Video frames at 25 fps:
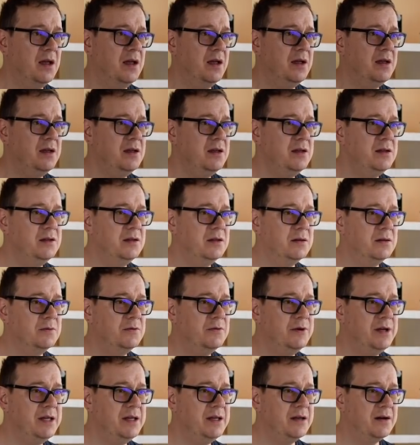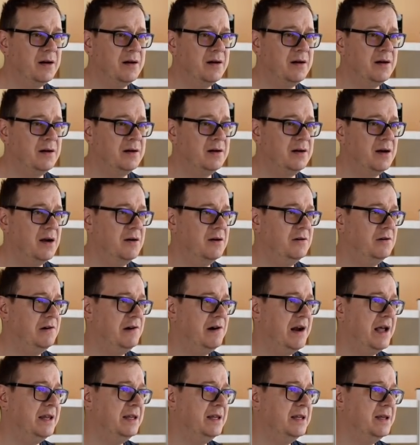And we are
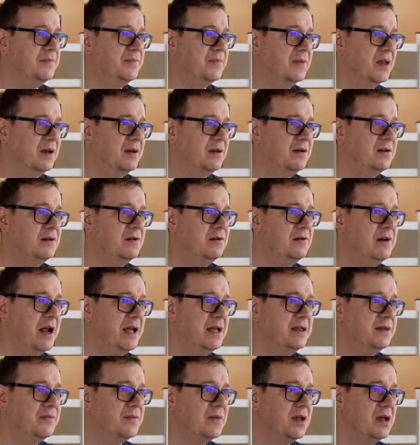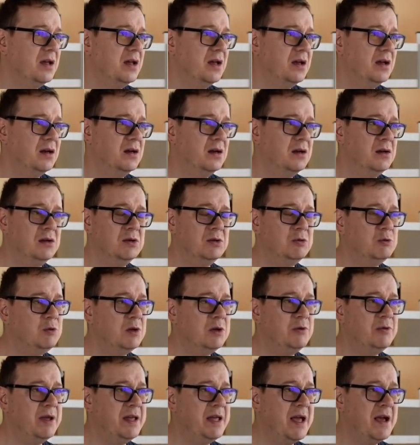ready, uh, great. Uh,
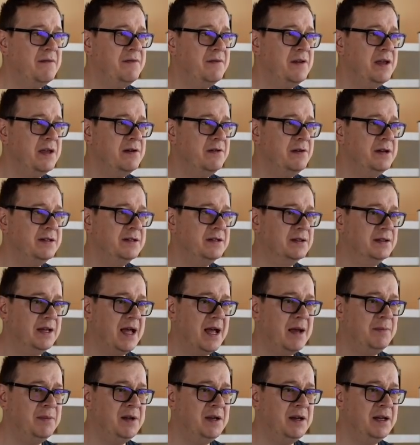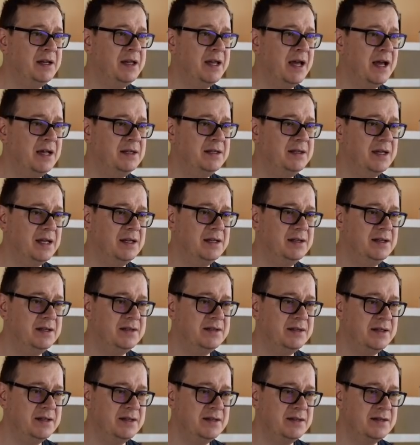what we have here is an app delegate and
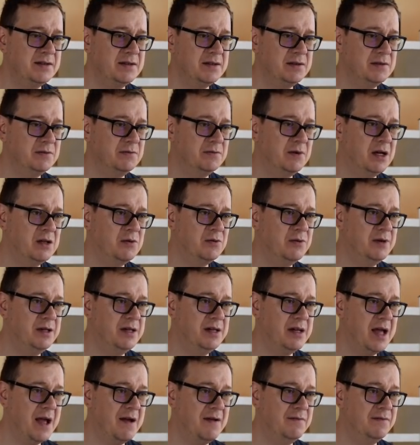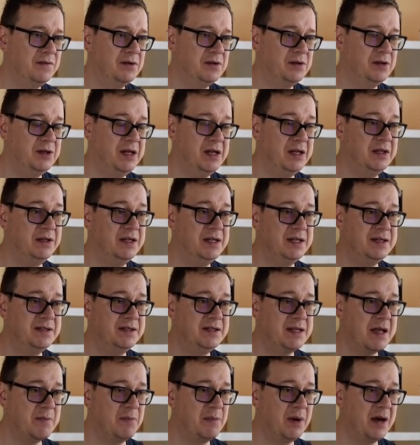this is uh, what we have in this
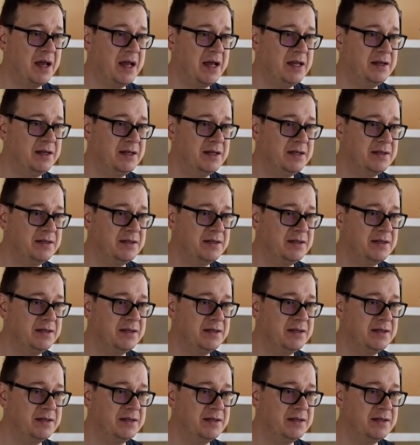template.